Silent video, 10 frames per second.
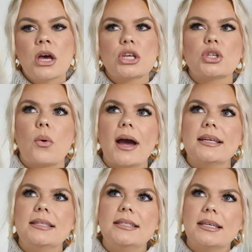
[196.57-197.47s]
So
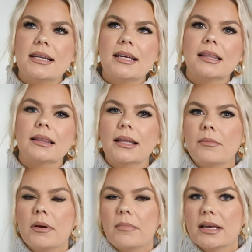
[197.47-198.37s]
I didn't
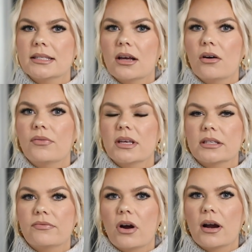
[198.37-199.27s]
limit myself as
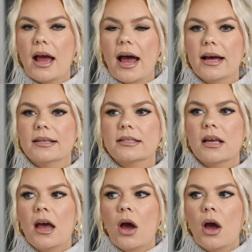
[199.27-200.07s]
far as